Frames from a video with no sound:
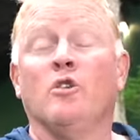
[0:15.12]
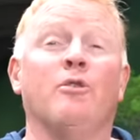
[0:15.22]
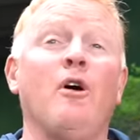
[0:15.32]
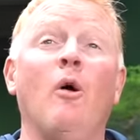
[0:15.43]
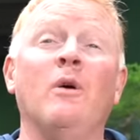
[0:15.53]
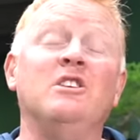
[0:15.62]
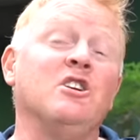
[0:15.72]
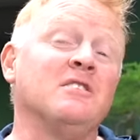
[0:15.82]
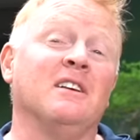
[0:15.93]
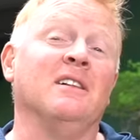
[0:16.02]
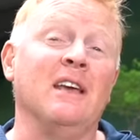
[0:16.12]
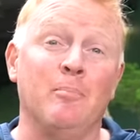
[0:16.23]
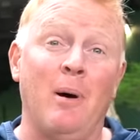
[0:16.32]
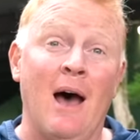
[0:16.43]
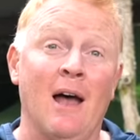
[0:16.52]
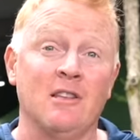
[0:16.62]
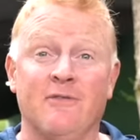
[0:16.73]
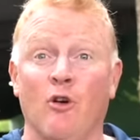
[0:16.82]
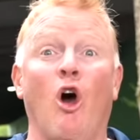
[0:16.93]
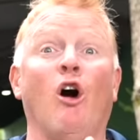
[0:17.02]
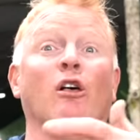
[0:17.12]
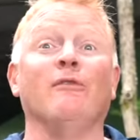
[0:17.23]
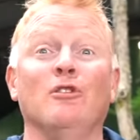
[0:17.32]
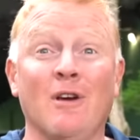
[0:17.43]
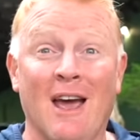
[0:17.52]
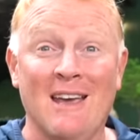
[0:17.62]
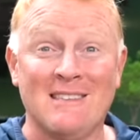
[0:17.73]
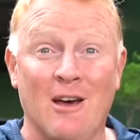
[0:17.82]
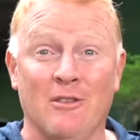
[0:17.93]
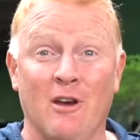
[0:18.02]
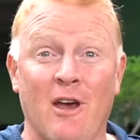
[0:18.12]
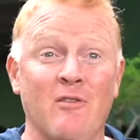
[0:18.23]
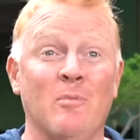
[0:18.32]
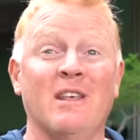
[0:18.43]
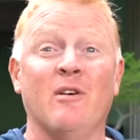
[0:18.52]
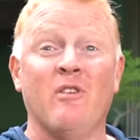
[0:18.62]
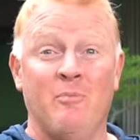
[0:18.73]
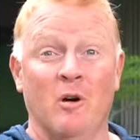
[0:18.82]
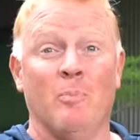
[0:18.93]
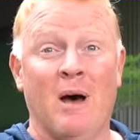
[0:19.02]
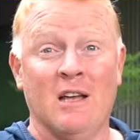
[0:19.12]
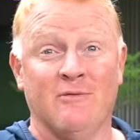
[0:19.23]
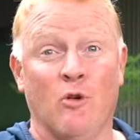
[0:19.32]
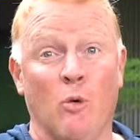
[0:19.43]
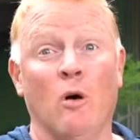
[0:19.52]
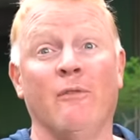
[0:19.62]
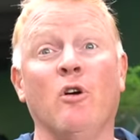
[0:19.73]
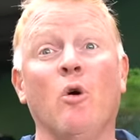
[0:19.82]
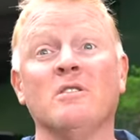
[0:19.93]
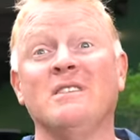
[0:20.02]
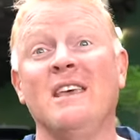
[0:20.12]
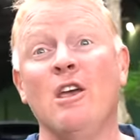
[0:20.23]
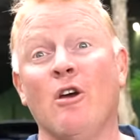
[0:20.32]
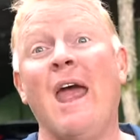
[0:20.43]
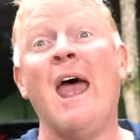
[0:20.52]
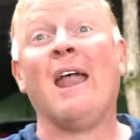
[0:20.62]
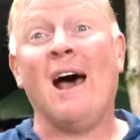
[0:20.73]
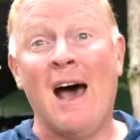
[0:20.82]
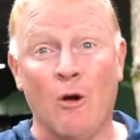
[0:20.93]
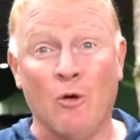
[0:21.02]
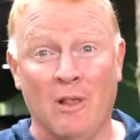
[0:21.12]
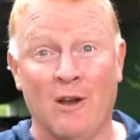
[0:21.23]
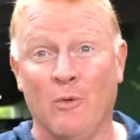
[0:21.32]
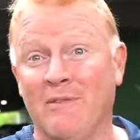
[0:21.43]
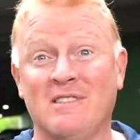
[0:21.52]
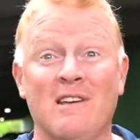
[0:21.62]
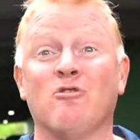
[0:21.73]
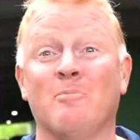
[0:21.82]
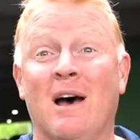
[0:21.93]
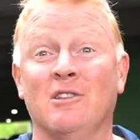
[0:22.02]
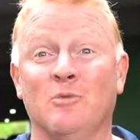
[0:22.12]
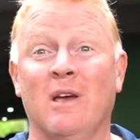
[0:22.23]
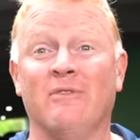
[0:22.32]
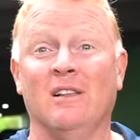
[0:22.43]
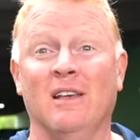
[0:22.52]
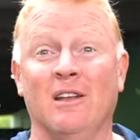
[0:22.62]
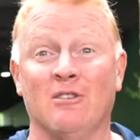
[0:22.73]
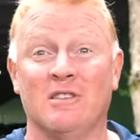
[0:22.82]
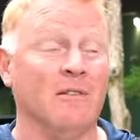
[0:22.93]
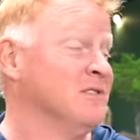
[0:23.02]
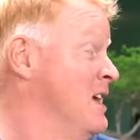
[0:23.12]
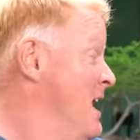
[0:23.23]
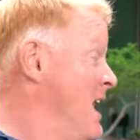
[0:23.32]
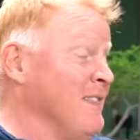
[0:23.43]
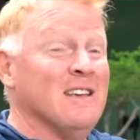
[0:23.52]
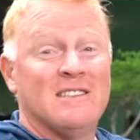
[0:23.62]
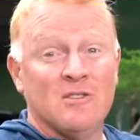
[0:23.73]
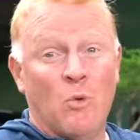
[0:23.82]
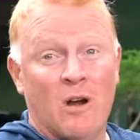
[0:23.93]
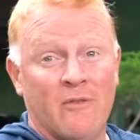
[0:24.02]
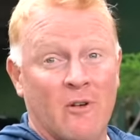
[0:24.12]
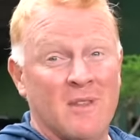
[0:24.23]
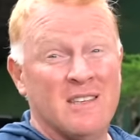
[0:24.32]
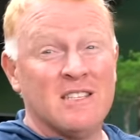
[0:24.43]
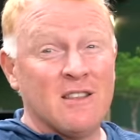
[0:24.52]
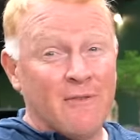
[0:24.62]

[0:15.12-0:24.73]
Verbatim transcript: you thought we just cleaned ponds for all of you guys out there, everybody that we built ponds for. Well, of course, here at Aqualand, we have several ponds we have to clean ourselves, and this is one of them. This is the